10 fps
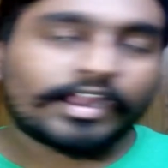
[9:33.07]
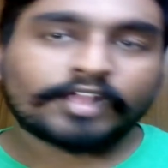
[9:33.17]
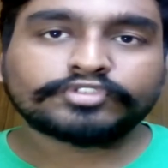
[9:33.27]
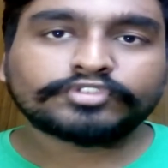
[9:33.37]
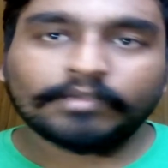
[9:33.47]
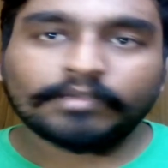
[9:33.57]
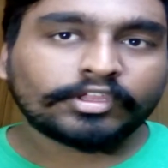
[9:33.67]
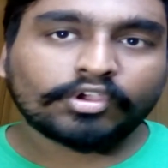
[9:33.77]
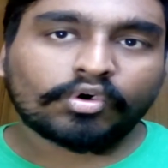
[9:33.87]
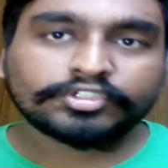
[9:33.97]
enough job in
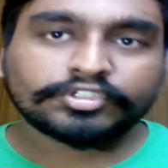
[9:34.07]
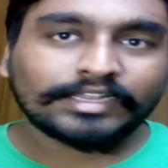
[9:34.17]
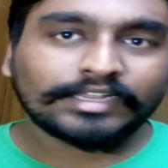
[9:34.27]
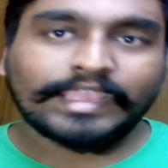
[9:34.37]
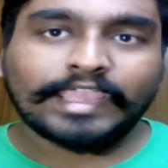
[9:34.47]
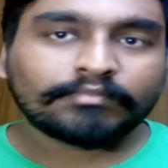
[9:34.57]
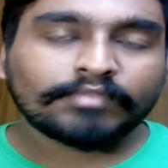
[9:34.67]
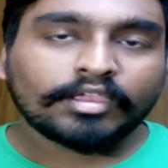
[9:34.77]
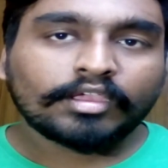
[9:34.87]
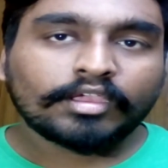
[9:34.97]
your original
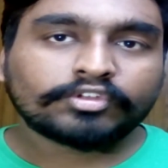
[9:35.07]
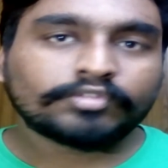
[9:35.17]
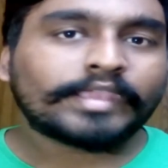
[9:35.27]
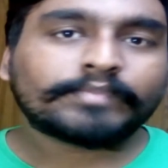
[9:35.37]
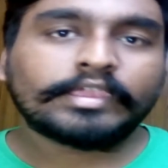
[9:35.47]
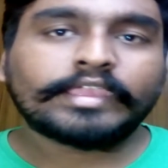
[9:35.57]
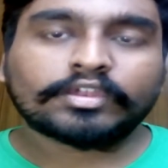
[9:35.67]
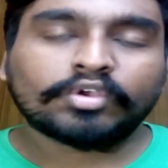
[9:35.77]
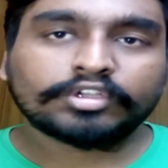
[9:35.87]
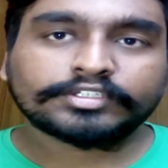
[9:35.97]
game to make me
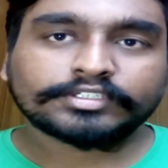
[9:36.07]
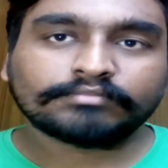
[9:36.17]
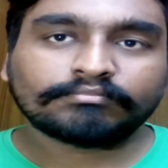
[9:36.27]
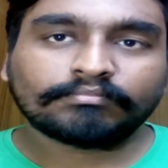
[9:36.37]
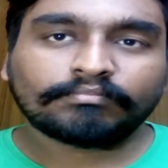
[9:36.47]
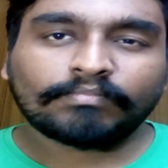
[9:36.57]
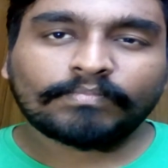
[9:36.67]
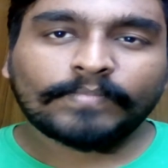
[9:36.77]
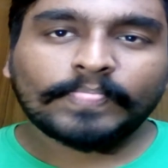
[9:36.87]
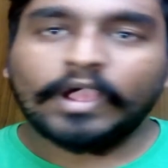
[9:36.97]
get hooked,
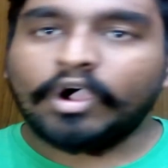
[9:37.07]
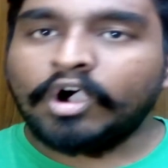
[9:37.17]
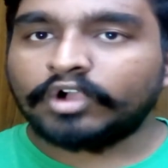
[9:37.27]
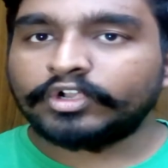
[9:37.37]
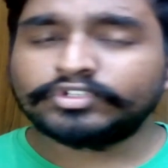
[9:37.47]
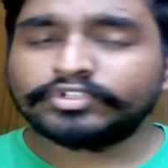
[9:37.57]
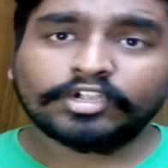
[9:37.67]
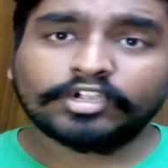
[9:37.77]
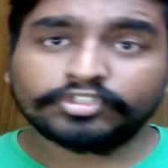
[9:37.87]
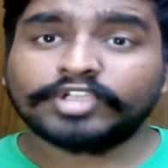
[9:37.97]
or you did
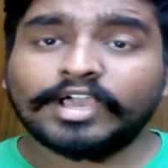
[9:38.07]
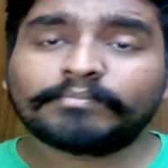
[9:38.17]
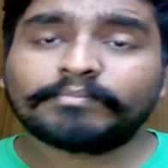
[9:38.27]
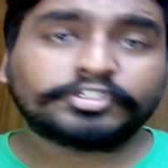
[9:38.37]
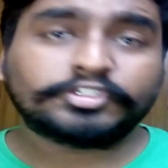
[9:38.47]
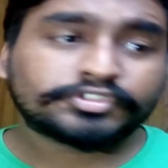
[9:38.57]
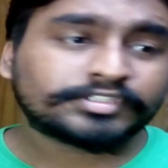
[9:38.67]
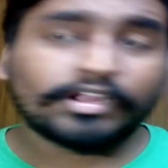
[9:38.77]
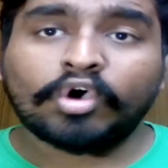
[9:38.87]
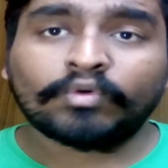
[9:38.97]
a good job but you're
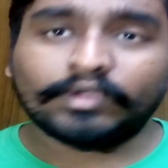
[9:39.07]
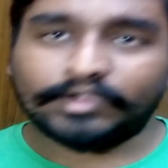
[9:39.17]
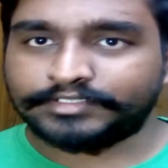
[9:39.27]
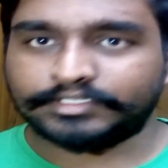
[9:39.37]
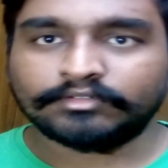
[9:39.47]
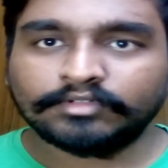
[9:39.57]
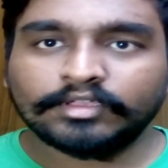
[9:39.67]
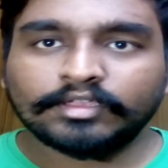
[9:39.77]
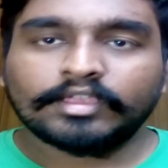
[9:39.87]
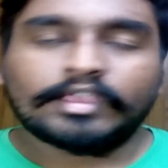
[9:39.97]
still overreaching,
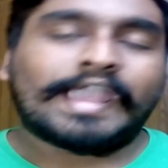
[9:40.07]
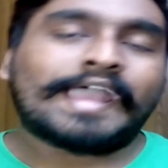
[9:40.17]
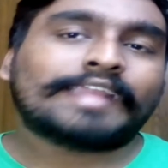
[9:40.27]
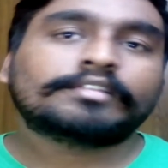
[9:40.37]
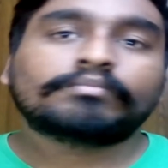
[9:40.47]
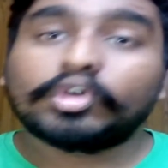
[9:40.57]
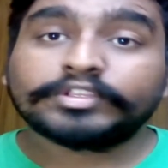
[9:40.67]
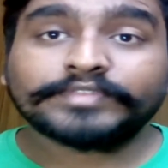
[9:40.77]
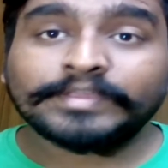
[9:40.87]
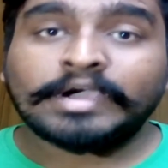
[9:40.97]
and
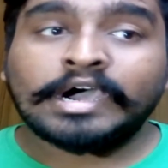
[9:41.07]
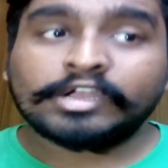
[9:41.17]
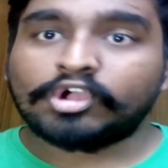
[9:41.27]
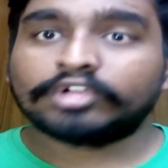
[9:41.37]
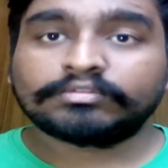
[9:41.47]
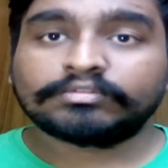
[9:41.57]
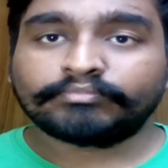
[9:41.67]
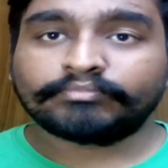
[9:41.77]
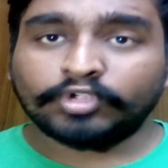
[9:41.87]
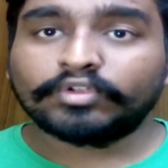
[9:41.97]
both of them are not
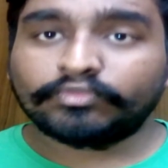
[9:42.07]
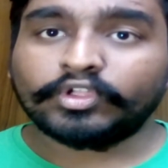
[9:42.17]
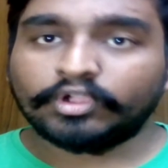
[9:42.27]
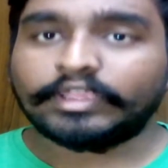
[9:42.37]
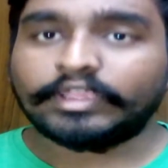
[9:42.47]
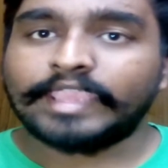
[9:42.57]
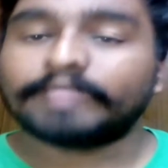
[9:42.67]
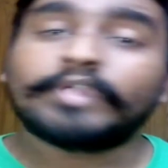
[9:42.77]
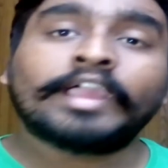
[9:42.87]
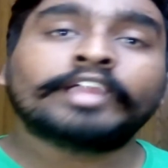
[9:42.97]
good for your
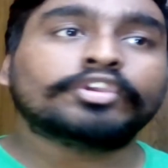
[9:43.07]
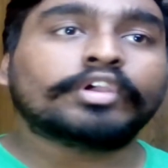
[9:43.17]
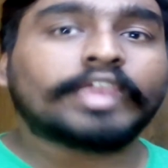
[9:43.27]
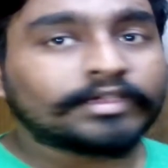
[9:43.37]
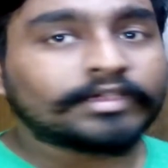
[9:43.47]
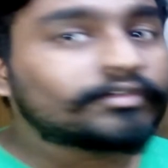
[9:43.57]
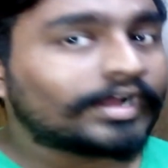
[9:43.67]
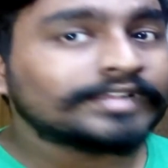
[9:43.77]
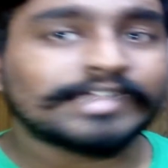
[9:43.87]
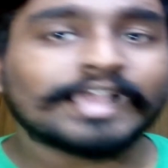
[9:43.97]
game and your gaming
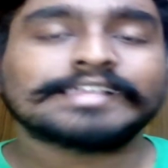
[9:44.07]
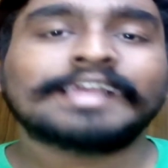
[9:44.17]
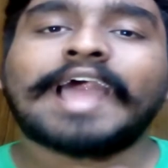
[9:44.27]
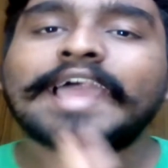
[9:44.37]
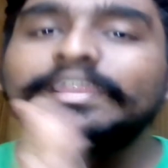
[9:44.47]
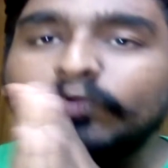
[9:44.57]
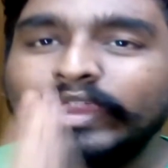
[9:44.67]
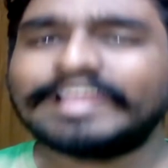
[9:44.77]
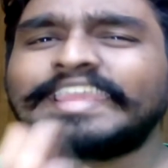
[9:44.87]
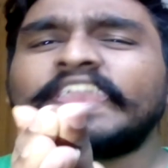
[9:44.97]
franchise. And I
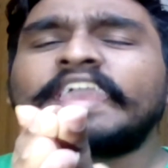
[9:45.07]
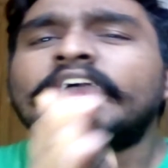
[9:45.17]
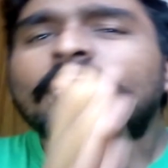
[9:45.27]
really